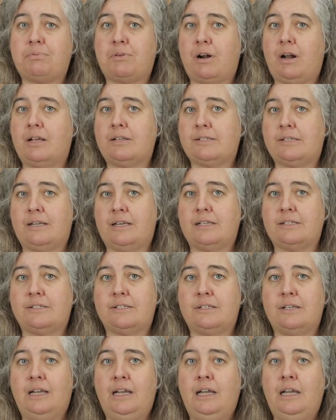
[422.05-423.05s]

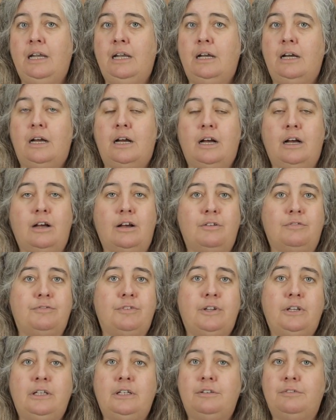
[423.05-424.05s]
process
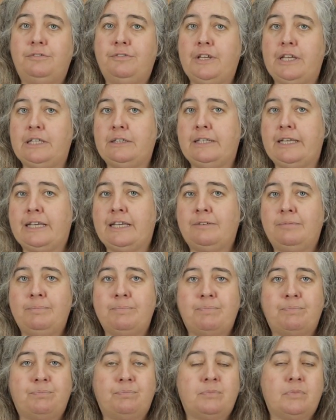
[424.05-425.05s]
of feeling,
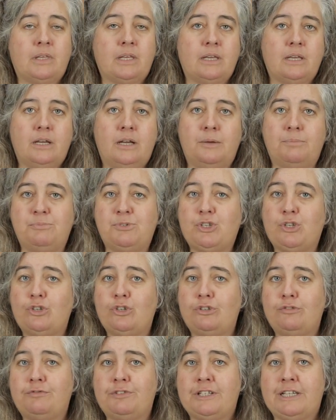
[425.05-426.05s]

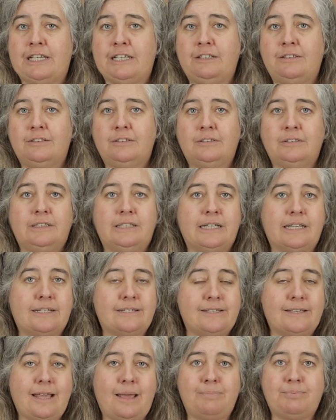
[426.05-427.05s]
observing,
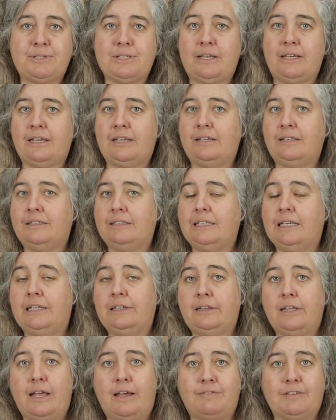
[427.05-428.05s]
accepting,
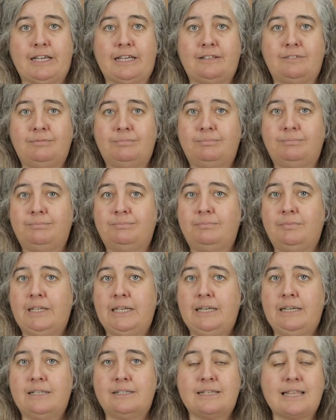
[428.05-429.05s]
and loving.
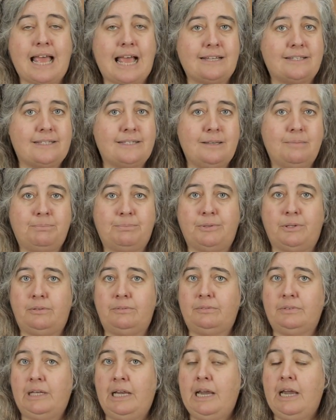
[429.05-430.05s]
It's that
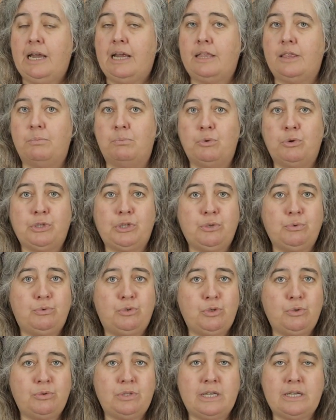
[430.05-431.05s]
simple. And the more you
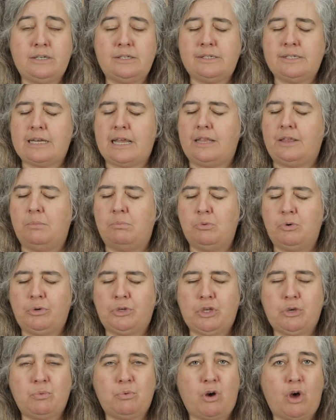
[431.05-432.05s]
do this, and the
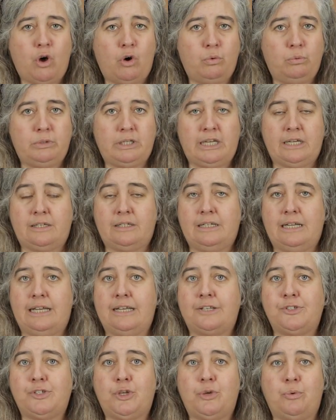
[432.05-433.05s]
more you own it
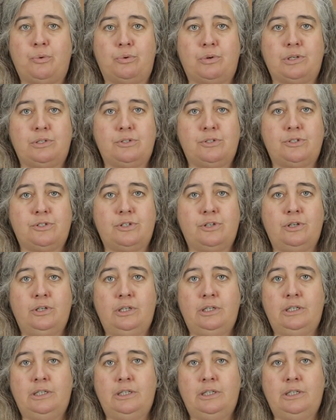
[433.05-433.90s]
as yours.